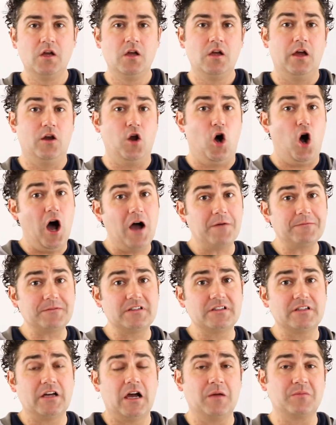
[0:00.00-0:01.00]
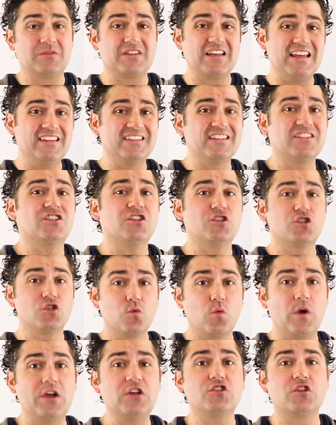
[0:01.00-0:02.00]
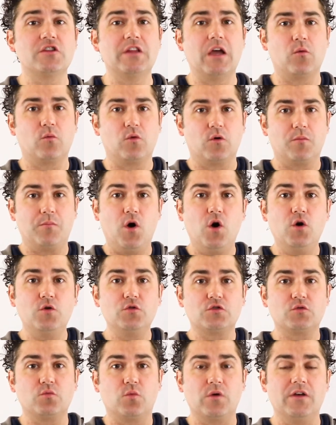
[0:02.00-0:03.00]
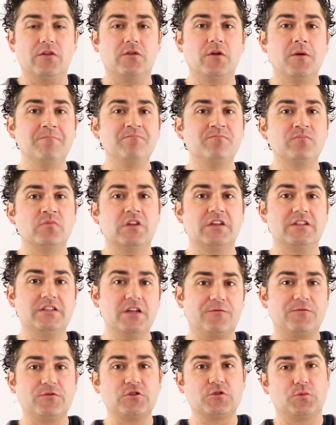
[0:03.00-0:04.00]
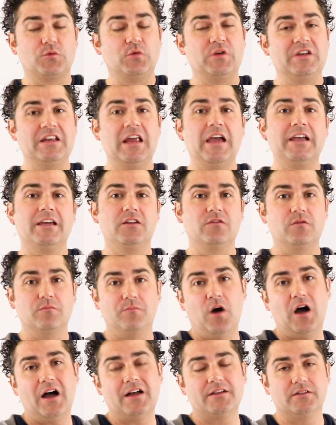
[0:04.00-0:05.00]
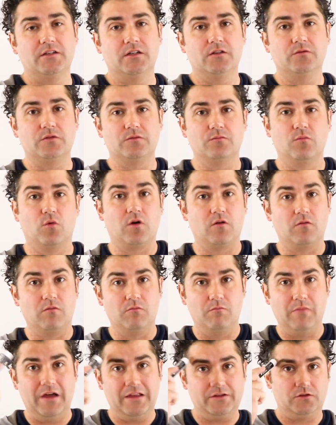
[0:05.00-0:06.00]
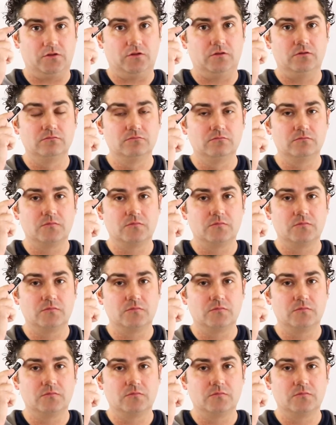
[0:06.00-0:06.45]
And oftentimes in the situation that we're posed with, the difference between negative and positive is more mental.